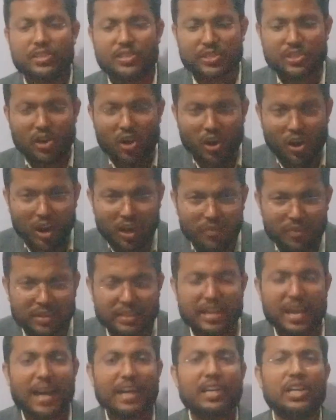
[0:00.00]
is
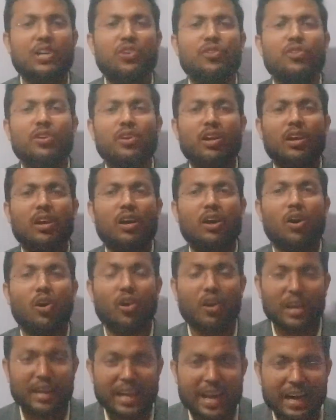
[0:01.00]
always active,
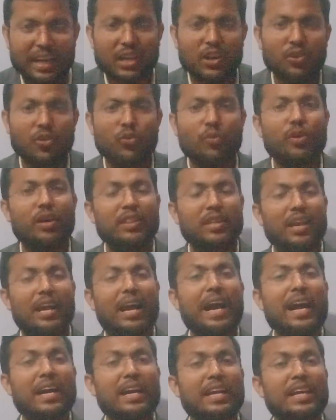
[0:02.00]
only active when the
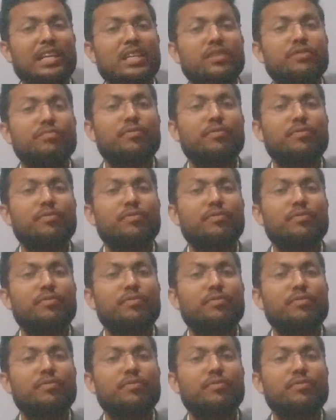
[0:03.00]
light is